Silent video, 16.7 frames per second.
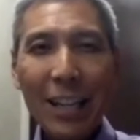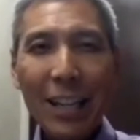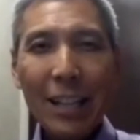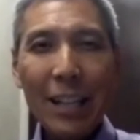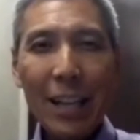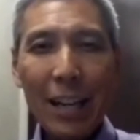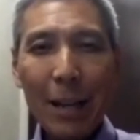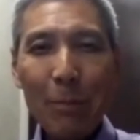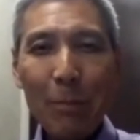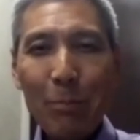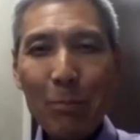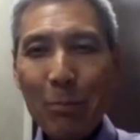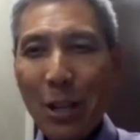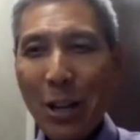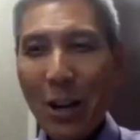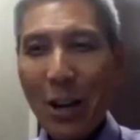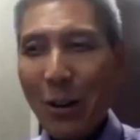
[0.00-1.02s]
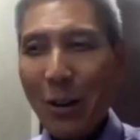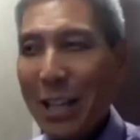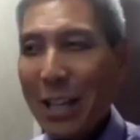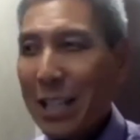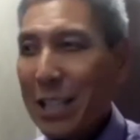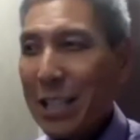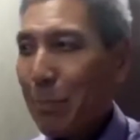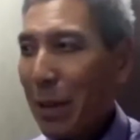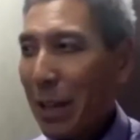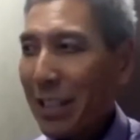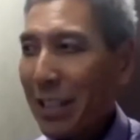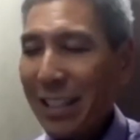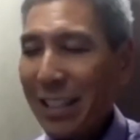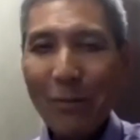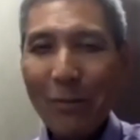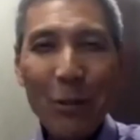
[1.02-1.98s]
Right. I spent
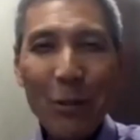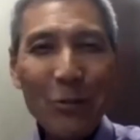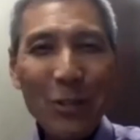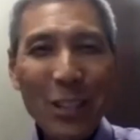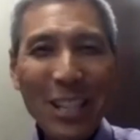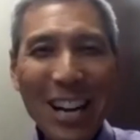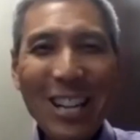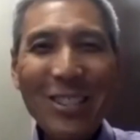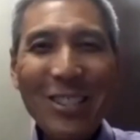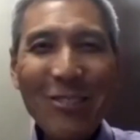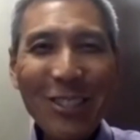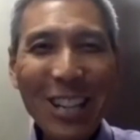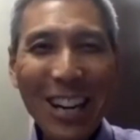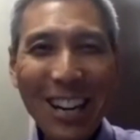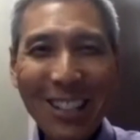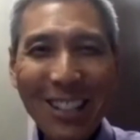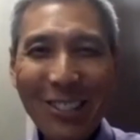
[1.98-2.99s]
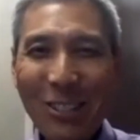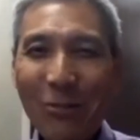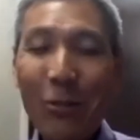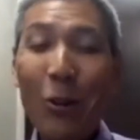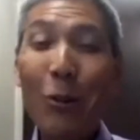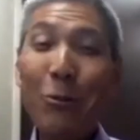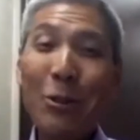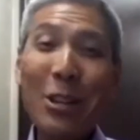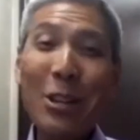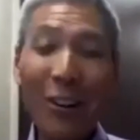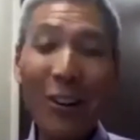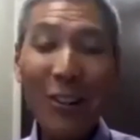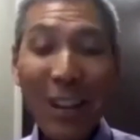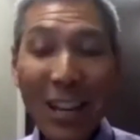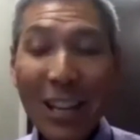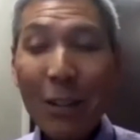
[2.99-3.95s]
$1,500 for,
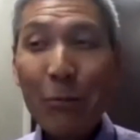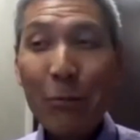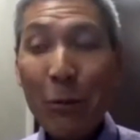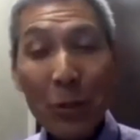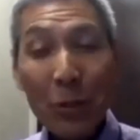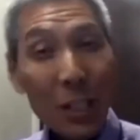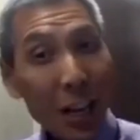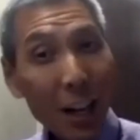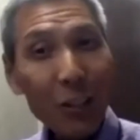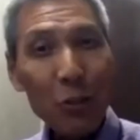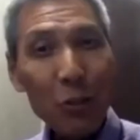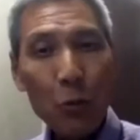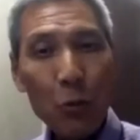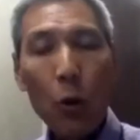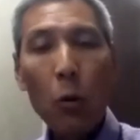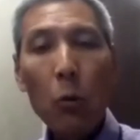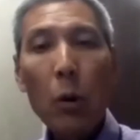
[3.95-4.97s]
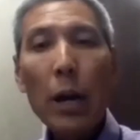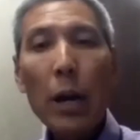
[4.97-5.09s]
$50 for, or whatever.